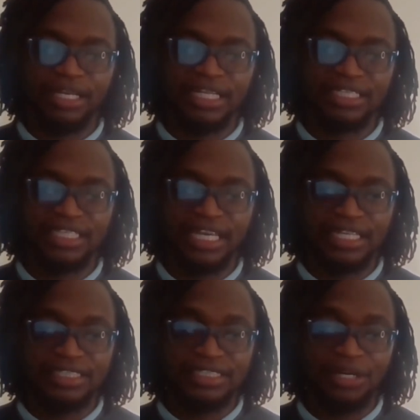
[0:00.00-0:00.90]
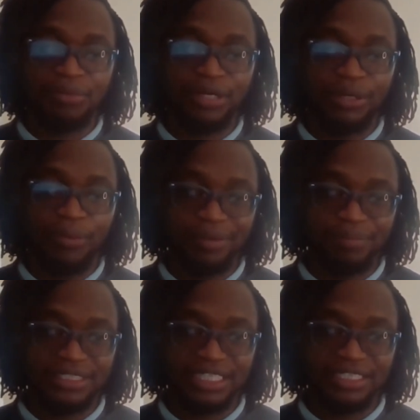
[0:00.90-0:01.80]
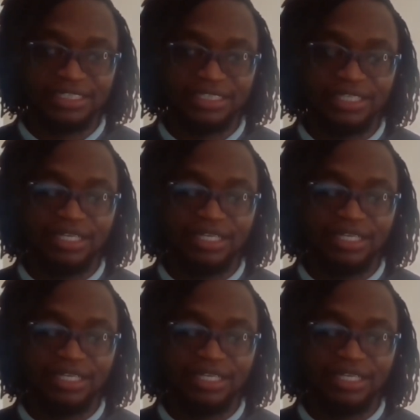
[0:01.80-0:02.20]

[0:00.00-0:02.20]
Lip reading: where they're saying it's 0.1%